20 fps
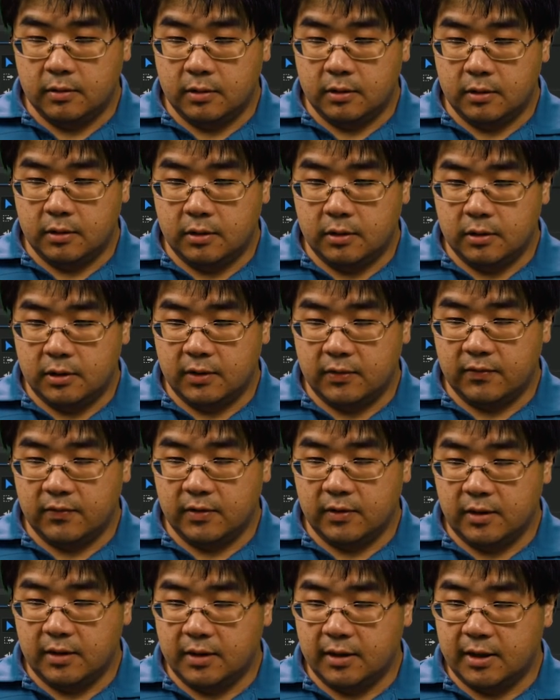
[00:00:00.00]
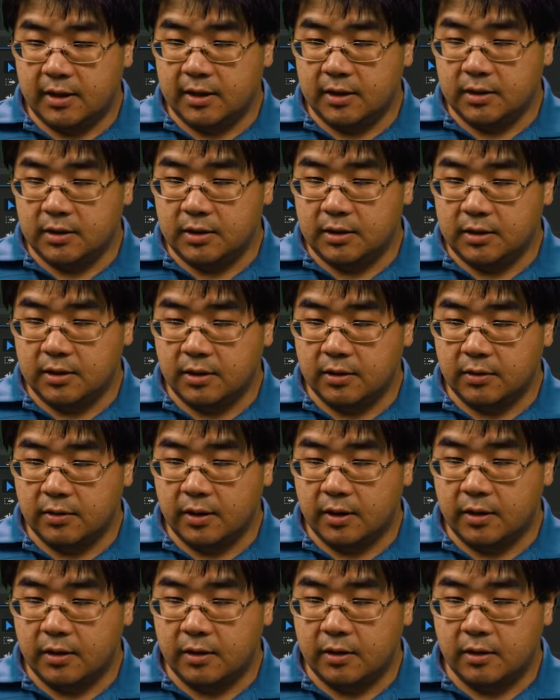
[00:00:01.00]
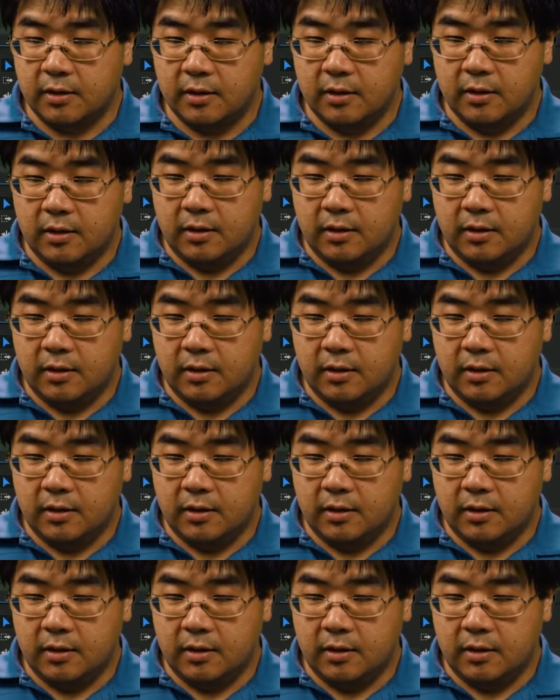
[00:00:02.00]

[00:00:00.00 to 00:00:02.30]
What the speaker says: Definitely a lot of detail there.